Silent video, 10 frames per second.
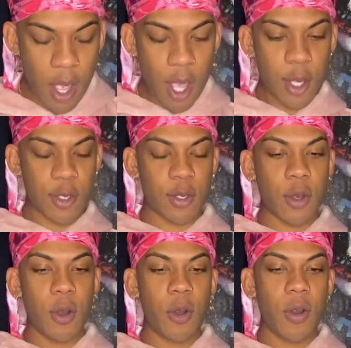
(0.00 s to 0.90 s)

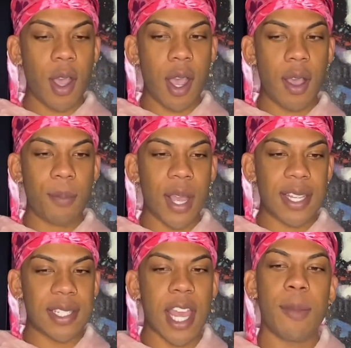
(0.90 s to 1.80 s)
So,
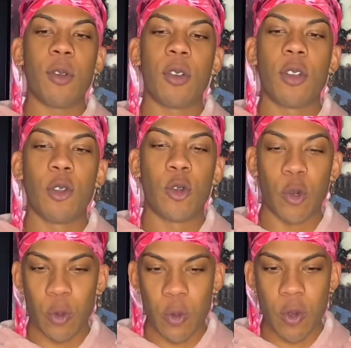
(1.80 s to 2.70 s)
as time
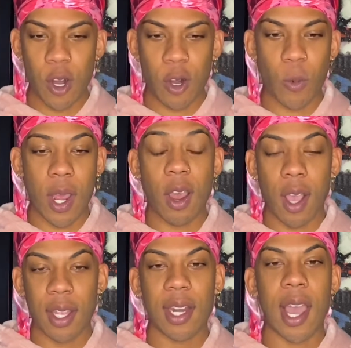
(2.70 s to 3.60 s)
grew or went on,